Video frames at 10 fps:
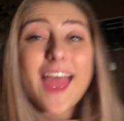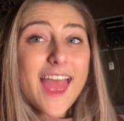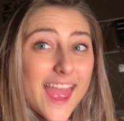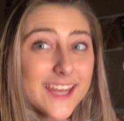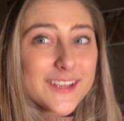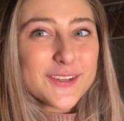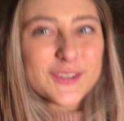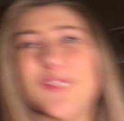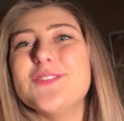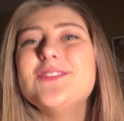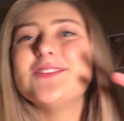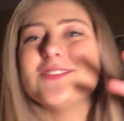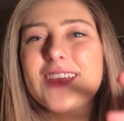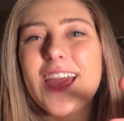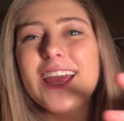Anywho,
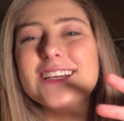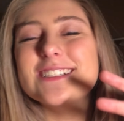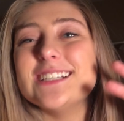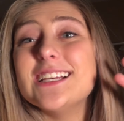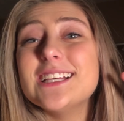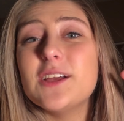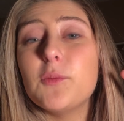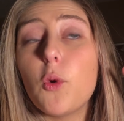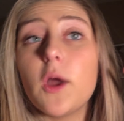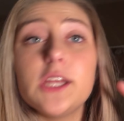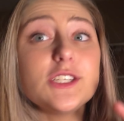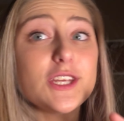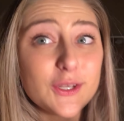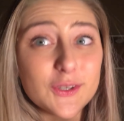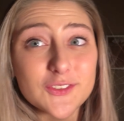okay, point
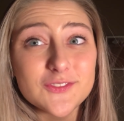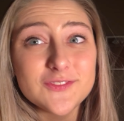two.